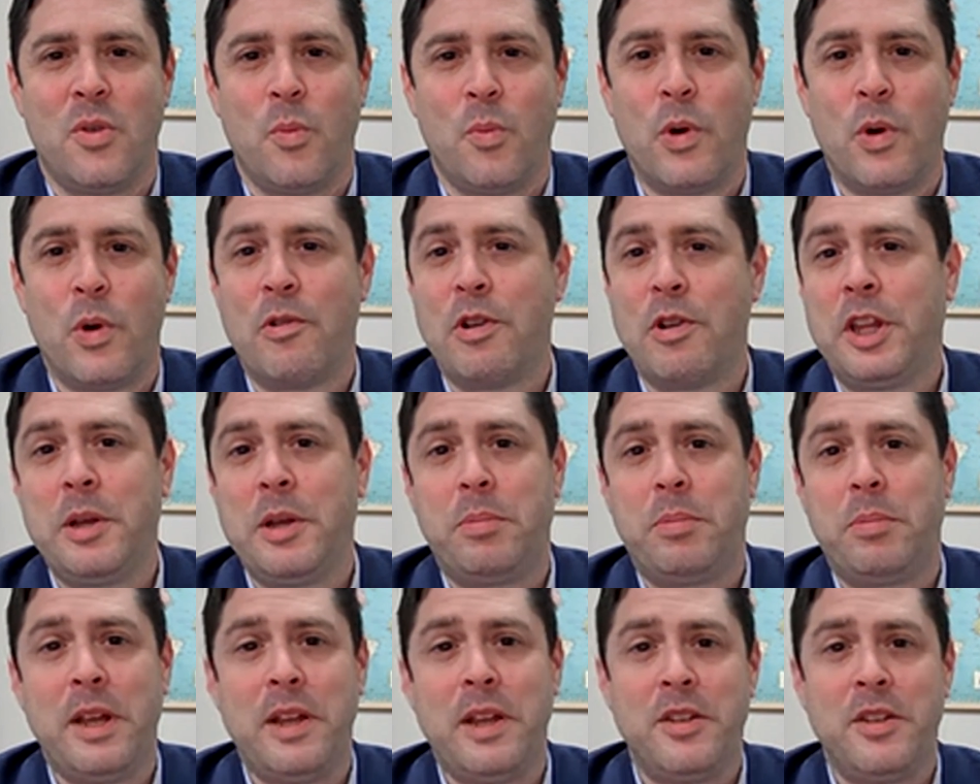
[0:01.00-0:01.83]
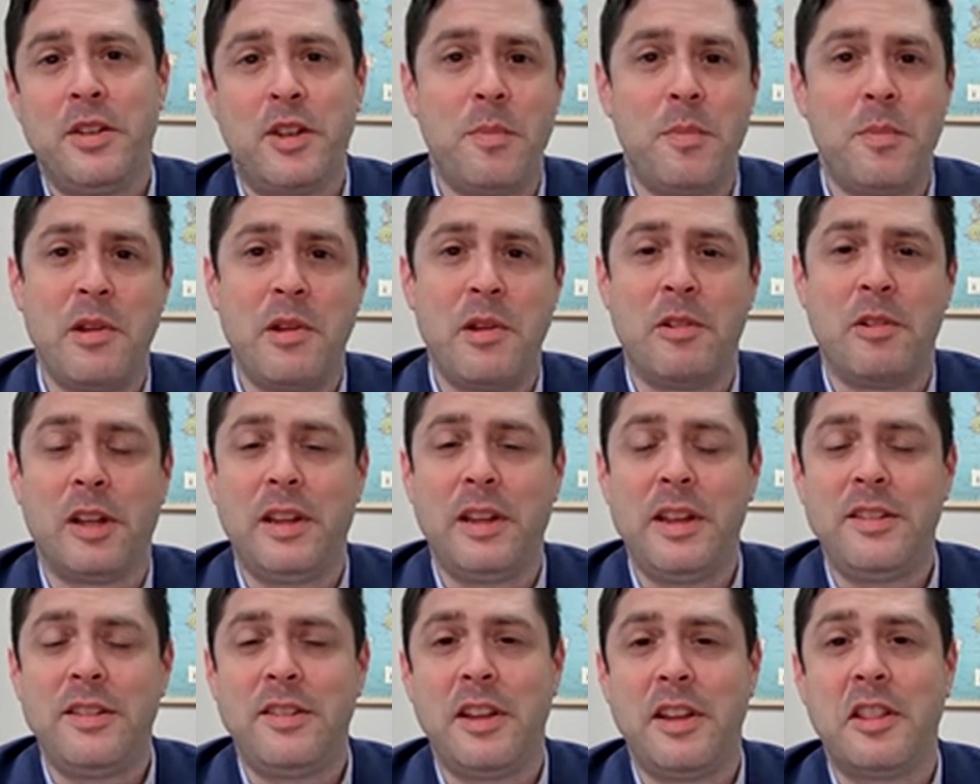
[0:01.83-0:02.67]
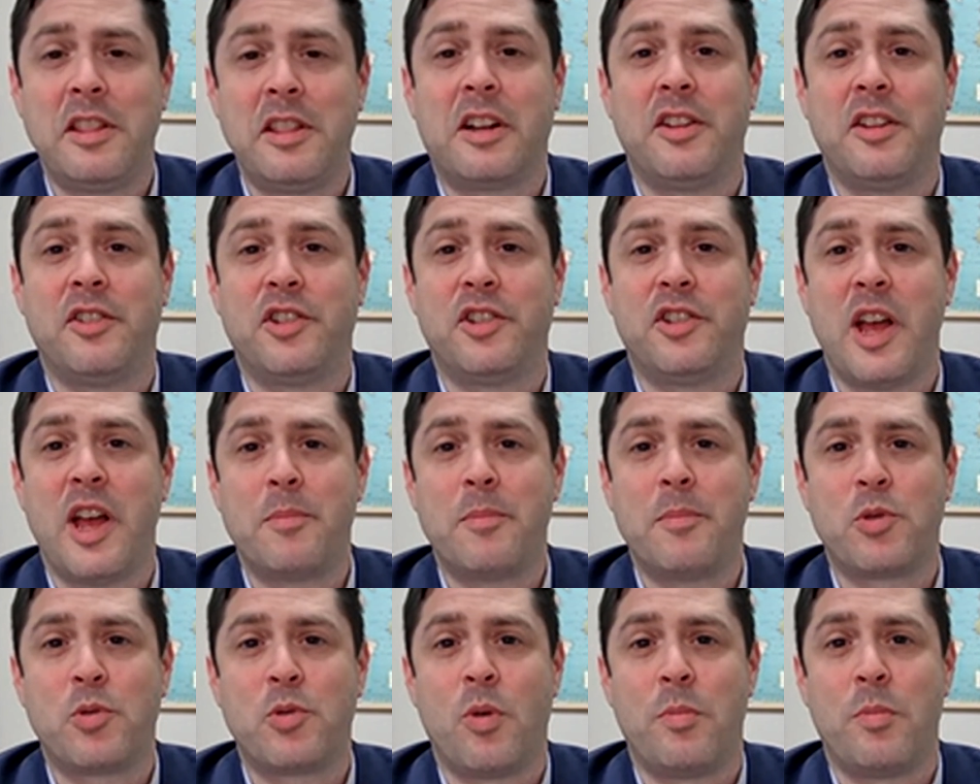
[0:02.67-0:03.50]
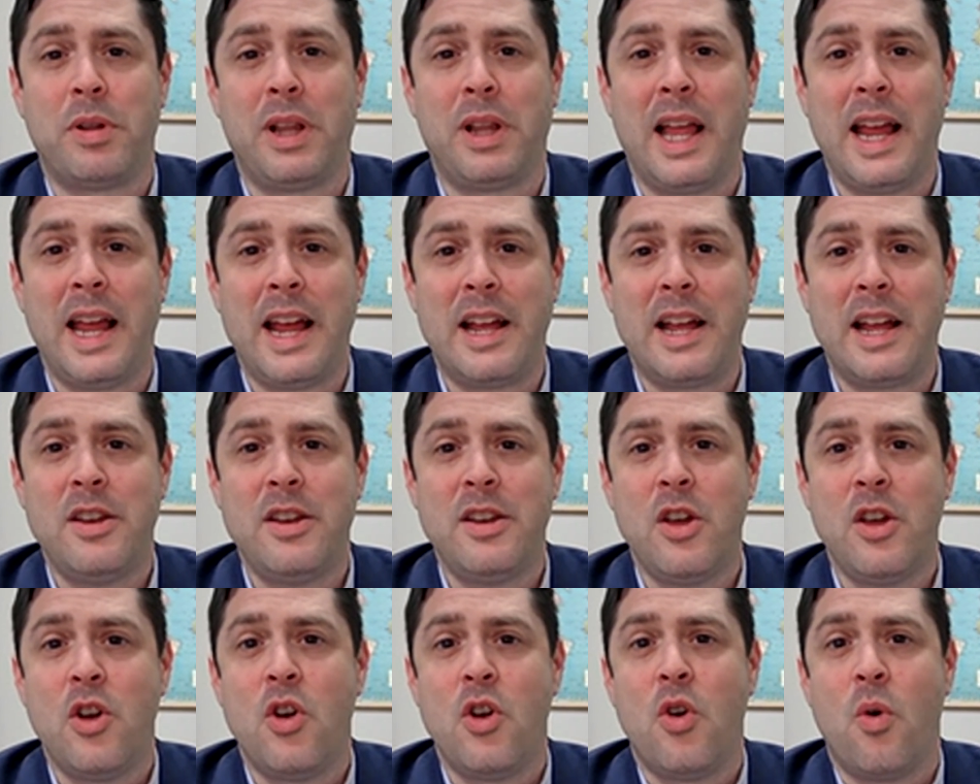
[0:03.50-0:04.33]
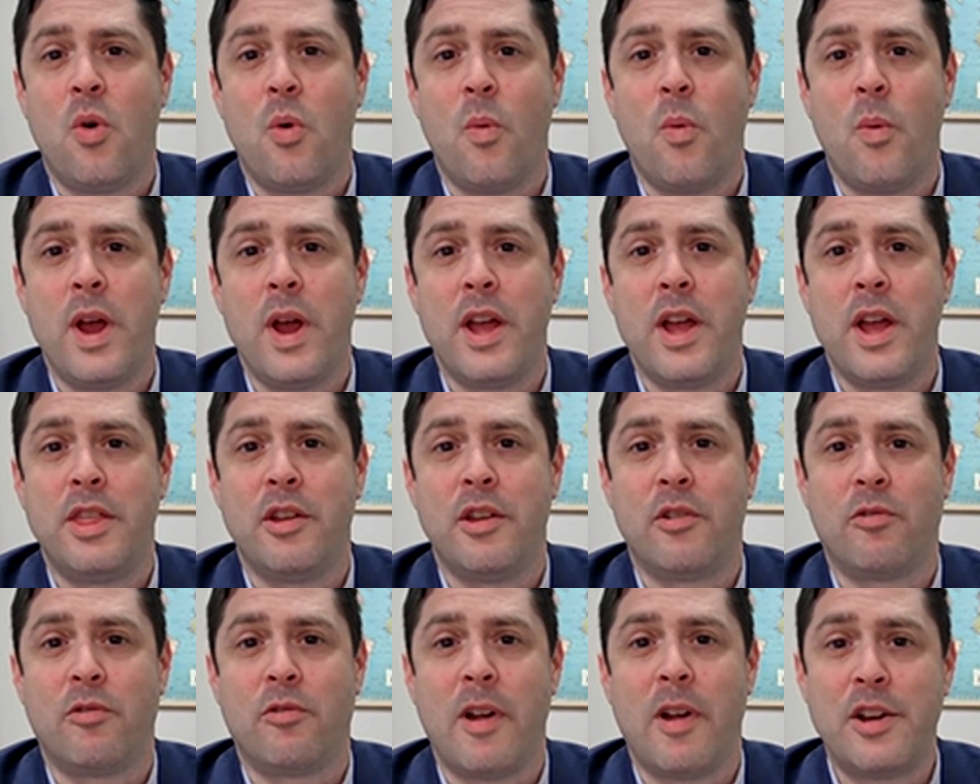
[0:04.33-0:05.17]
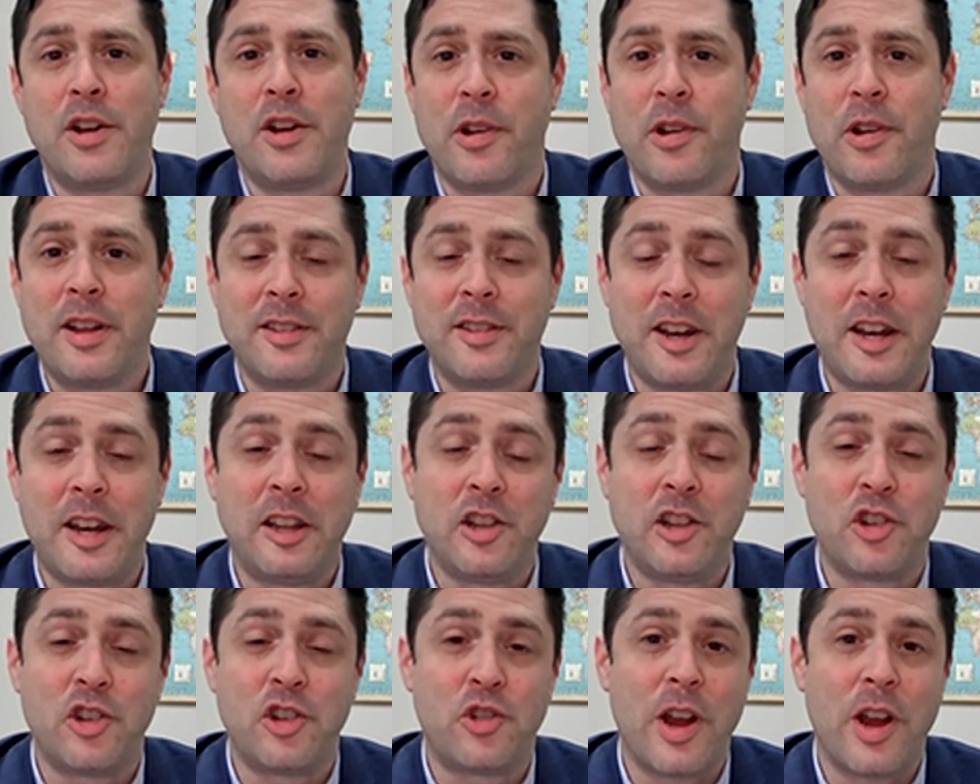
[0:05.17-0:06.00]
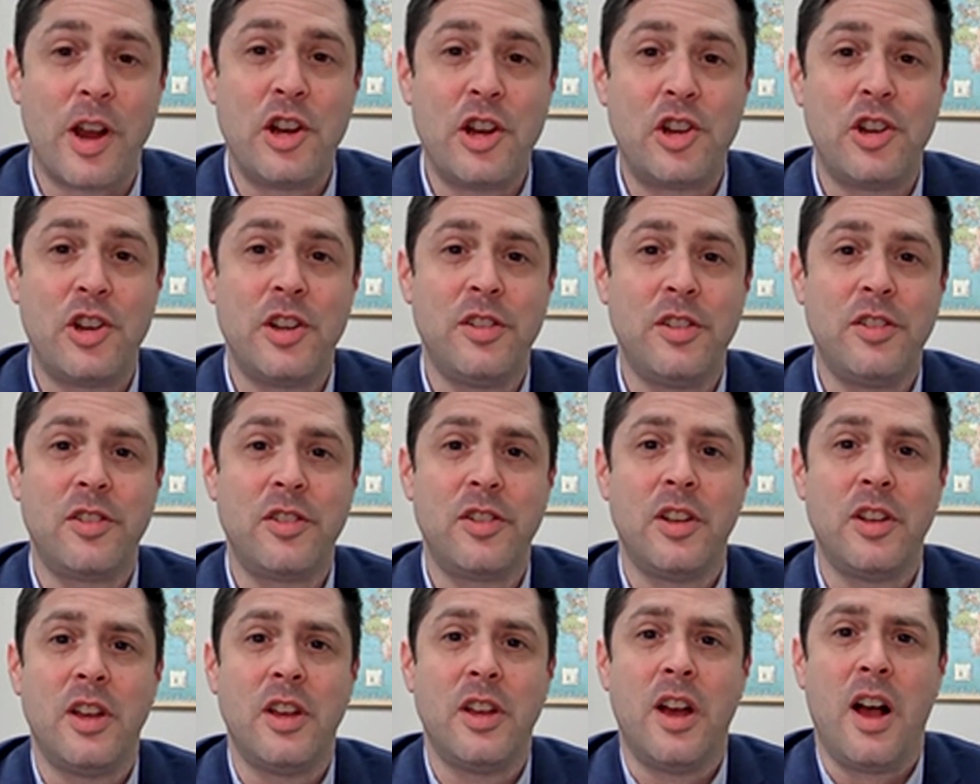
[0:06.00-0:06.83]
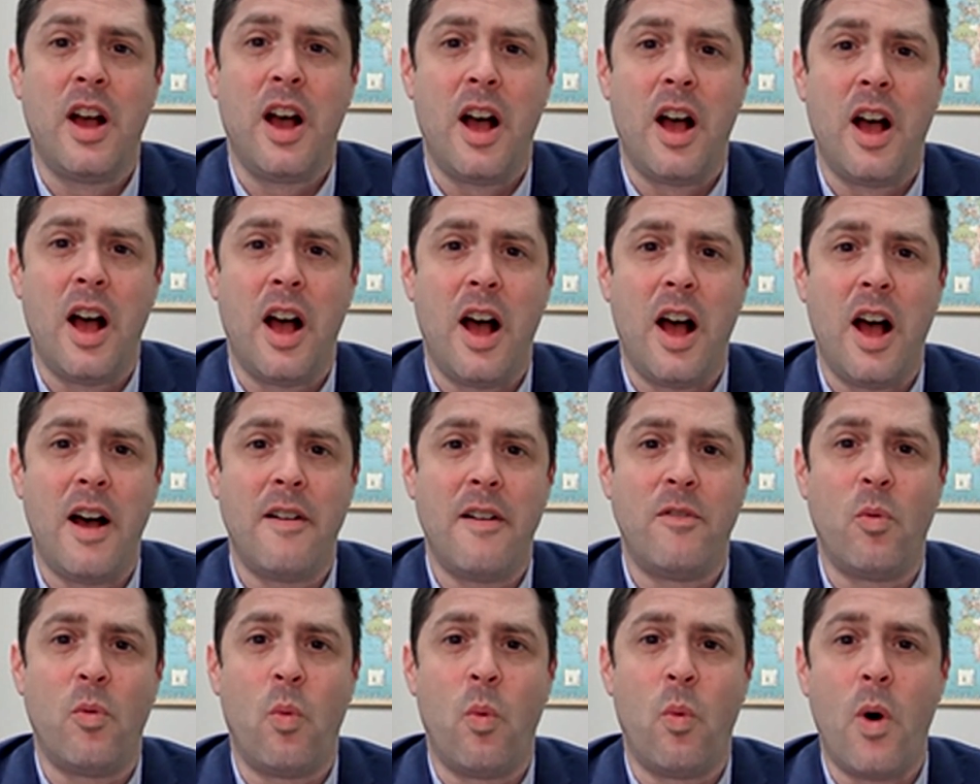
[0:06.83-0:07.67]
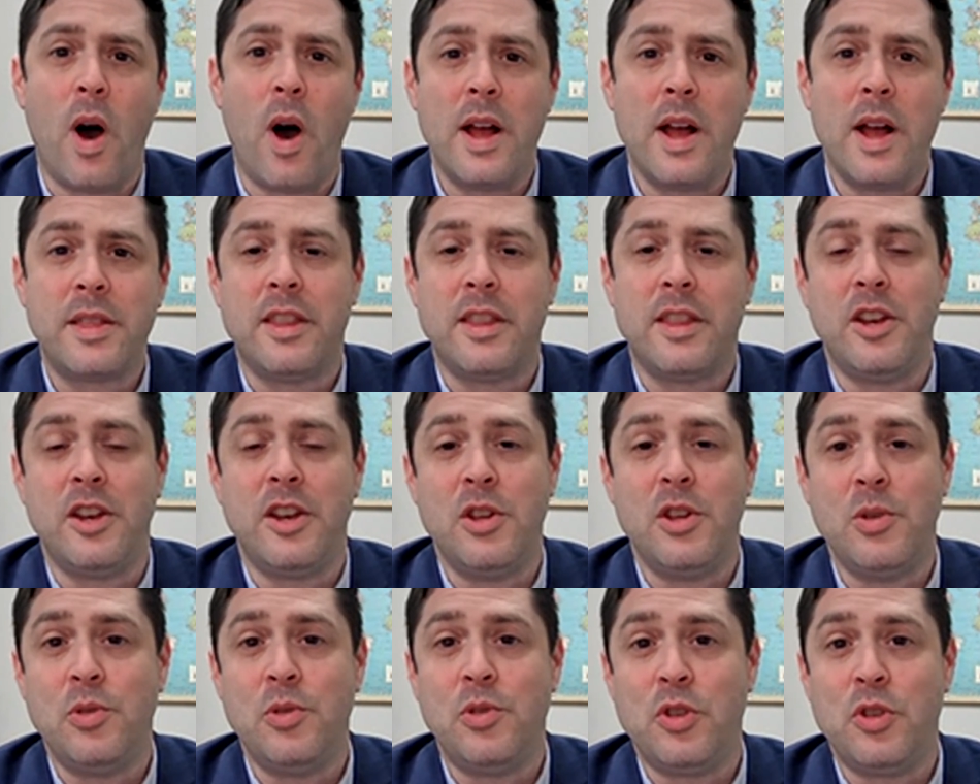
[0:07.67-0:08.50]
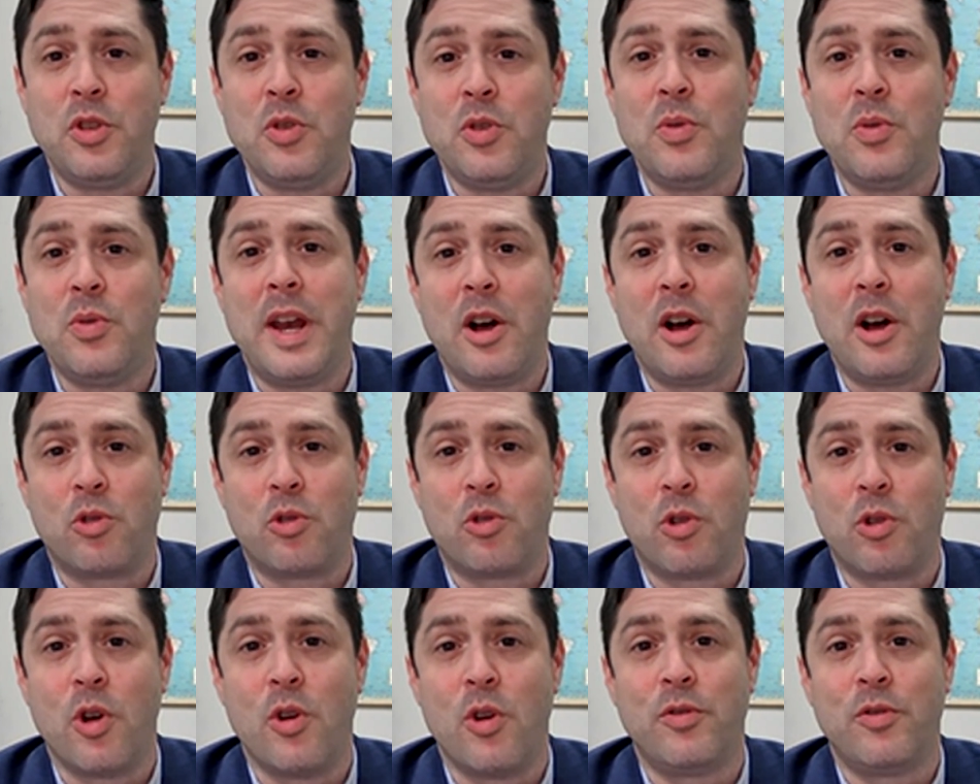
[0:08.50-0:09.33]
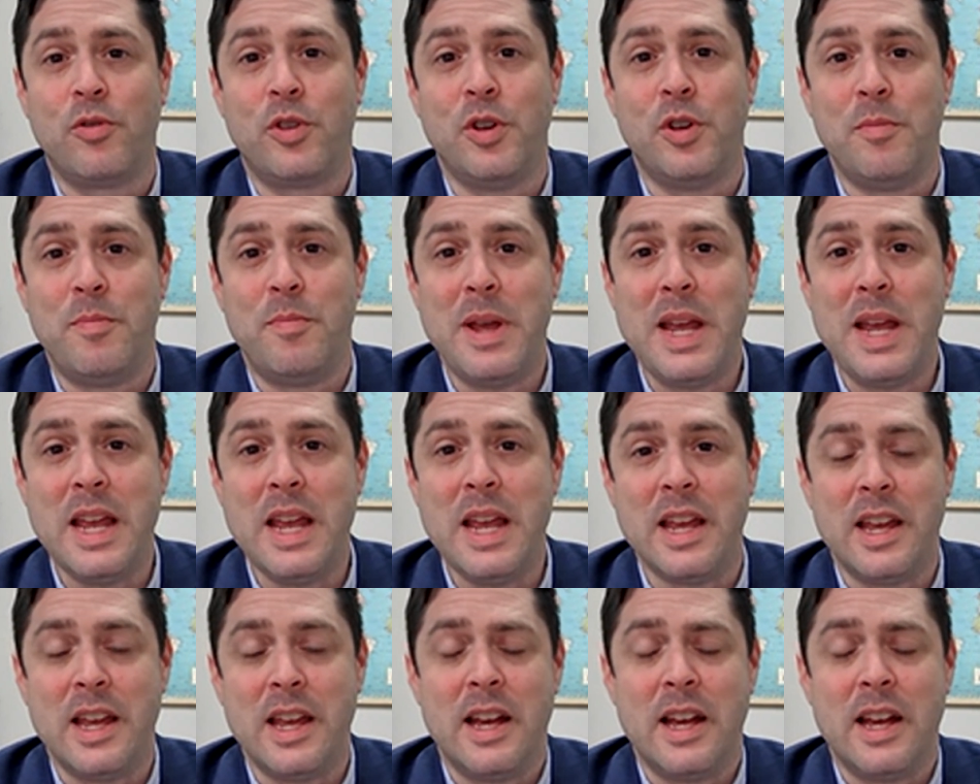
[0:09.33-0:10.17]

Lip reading: We're really pleased to be releasing the conceptual plan with renderings and illustrations of what the new zoo in Elk Grove could be.